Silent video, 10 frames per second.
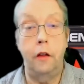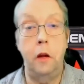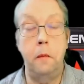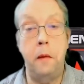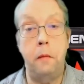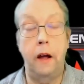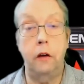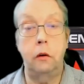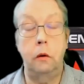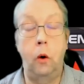than the
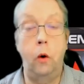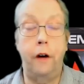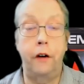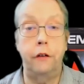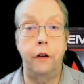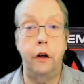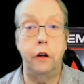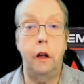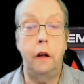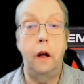Memorex or vice
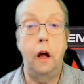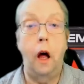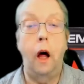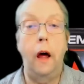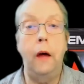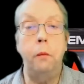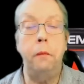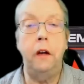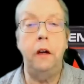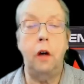versa, it will
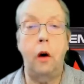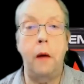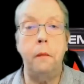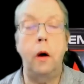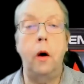be shown up